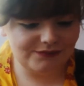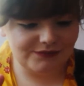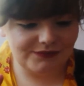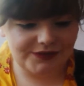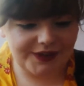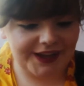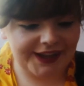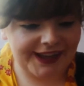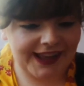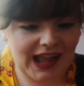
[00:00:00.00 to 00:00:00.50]

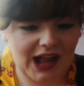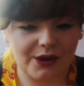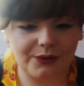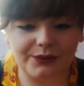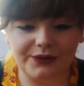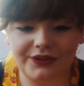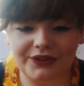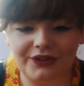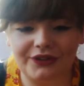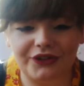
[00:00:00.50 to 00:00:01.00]

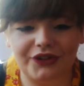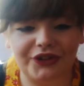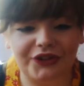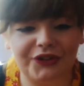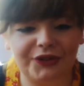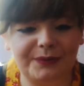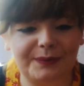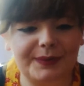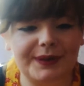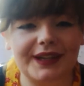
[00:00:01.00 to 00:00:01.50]
accounts to
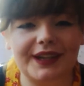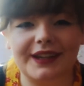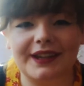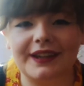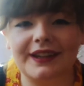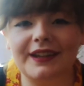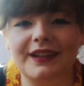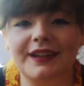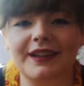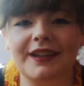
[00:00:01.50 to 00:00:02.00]
just be
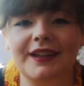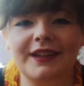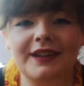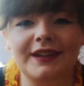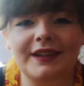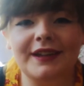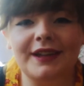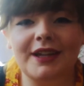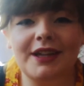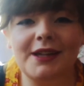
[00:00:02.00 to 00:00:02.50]

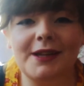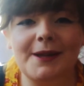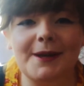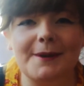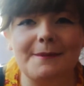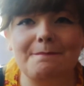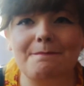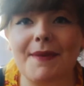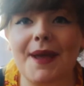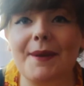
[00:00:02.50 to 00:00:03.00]

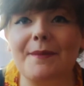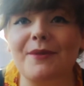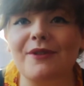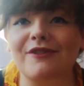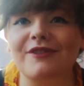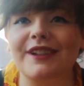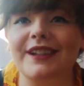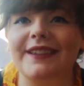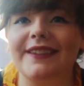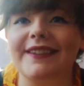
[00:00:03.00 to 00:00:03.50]

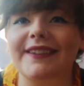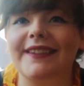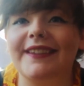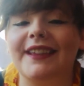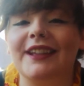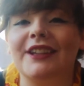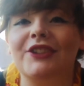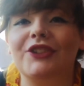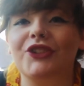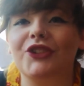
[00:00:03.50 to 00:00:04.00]
memories,
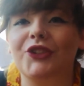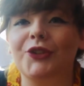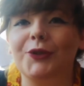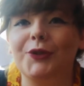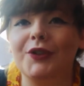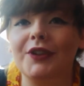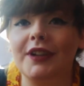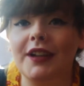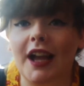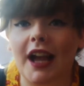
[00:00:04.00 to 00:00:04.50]
and
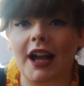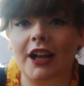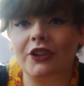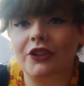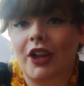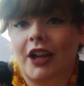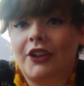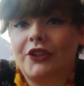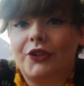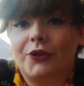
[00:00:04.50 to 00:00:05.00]
just
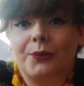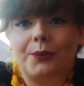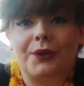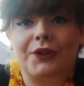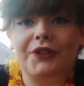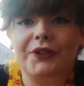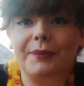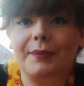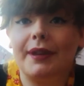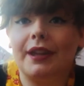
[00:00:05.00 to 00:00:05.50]
I just
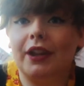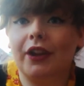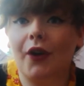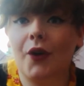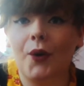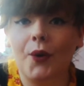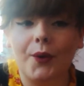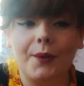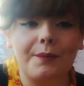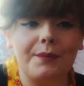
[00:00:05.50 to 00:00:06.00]
want to be
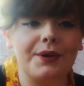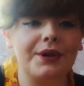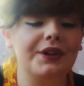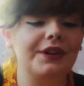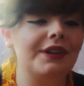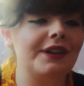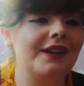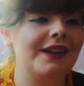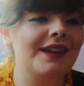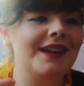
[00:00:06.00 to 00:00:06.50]

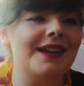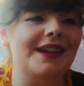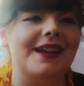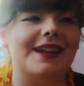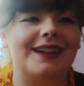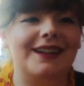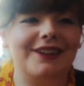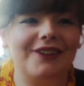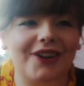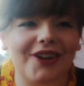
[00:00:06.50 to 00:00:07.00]
open
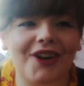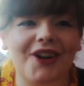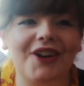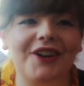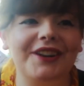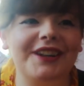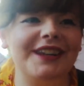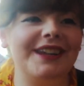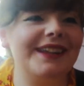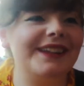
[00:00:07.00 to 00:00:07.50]
and
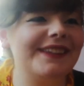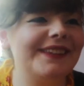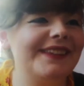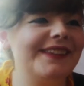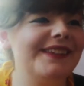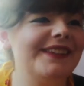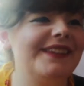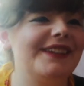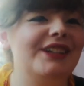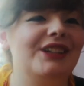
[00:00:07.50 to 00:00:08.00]

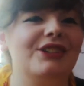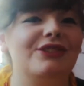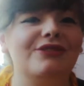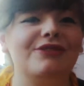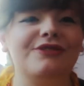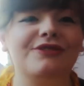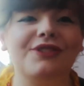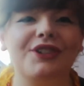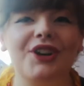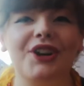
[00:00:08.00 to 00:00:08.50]
honest and
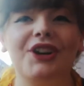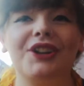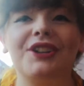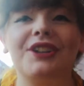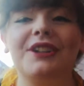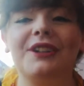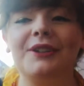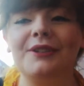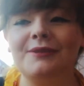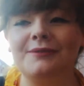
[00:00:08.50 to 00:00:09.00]

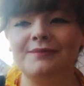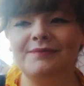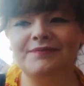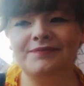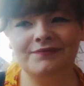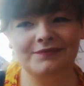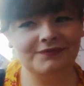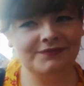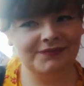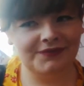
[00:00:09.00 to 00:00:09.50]
fun.
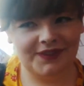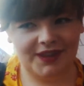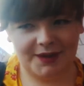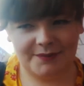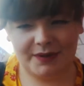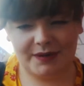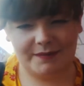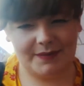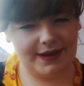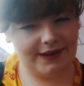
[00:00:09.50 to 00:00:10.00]
I
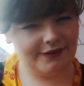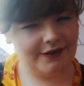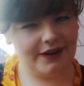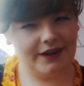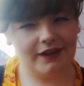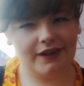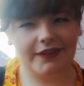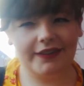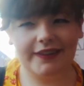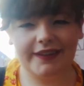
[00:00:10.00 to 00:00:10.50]
mean, me
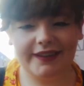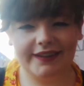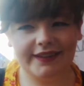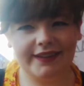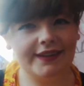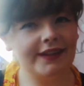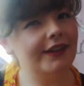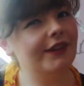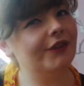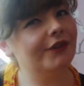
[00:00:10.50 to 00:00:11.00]
crying on the
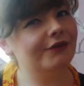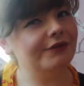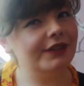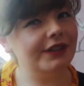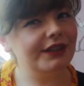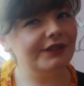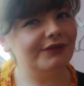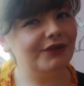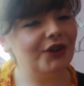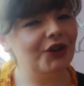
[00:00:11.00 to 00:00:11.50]
internet isn't
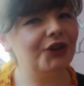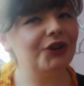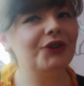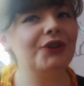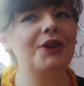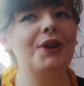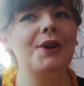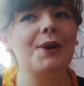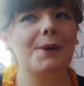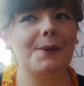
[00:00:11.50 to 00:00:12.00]
really fun,
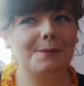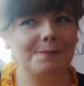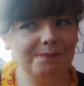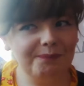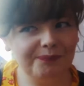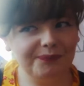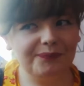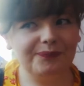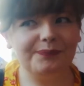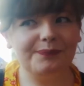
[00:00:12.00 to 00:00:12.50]

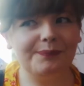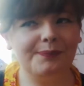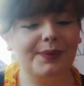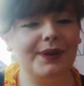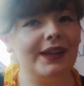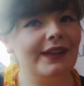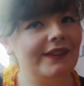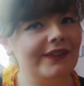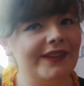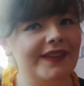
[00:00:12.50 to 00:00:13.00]
but
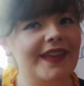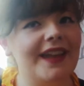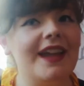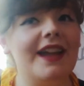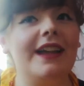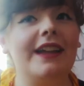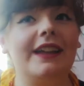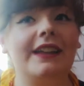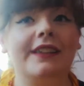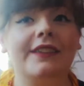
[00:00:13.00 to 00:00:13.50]
it's
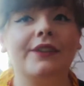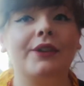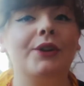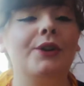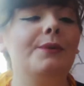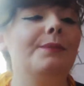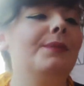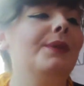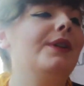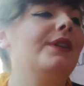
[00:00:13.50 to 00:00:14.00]
there, it's
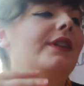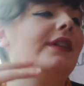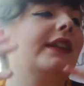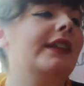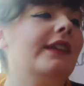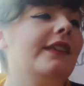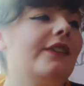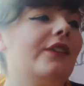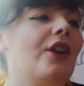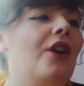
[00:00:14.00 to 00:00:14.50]
open,
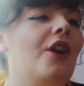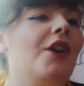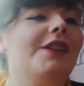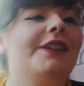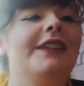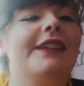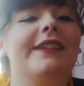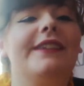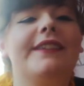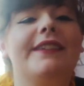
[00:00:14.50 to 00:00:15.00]
it's
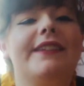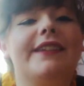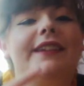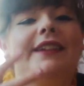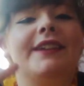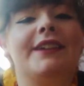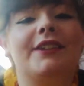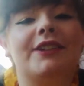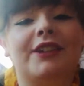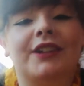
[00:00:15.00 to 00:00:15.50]
honest,
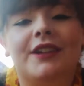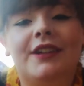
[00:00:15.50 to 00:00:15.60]
and